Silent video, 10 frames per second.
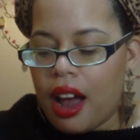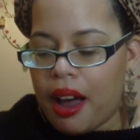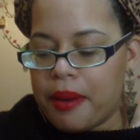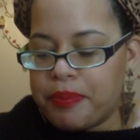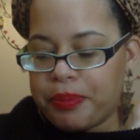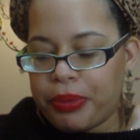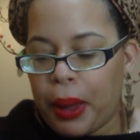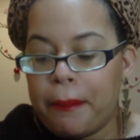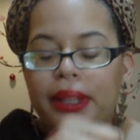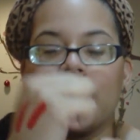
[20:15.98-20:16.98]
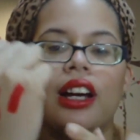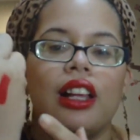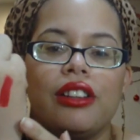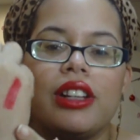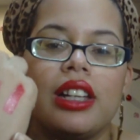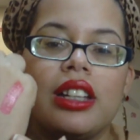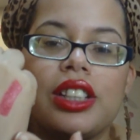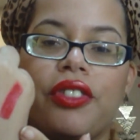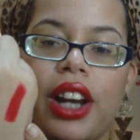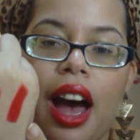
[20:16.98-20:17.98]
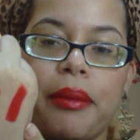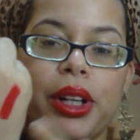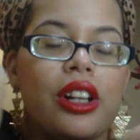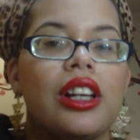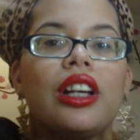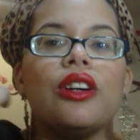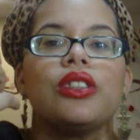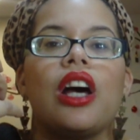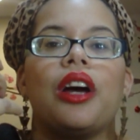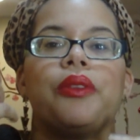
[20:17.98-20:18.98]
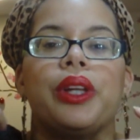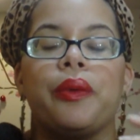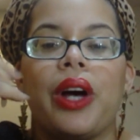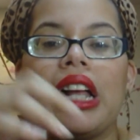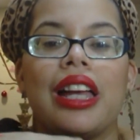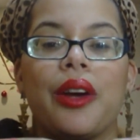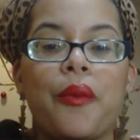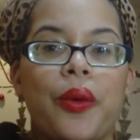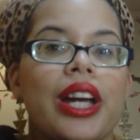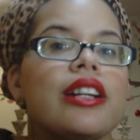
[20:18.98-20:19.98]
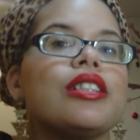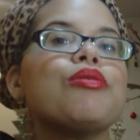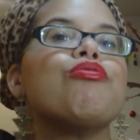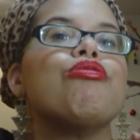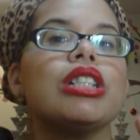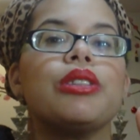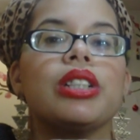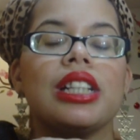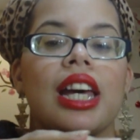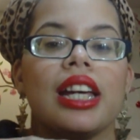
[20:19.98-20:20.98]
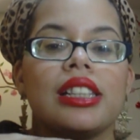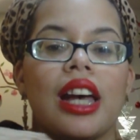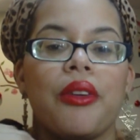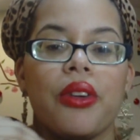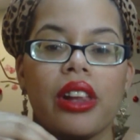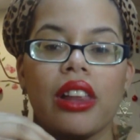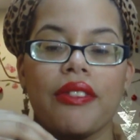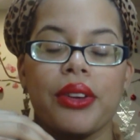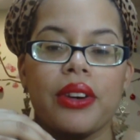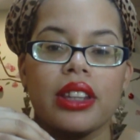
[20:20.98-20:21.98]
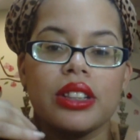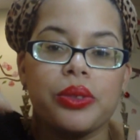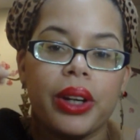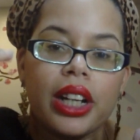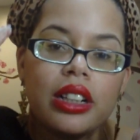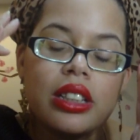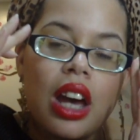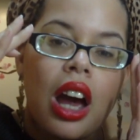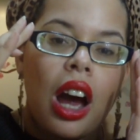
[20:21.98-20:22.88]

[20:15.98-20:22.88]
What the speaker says: But the coloring is phenomenal. It goes on really well. It wears really, really nice. I really love the way this wears.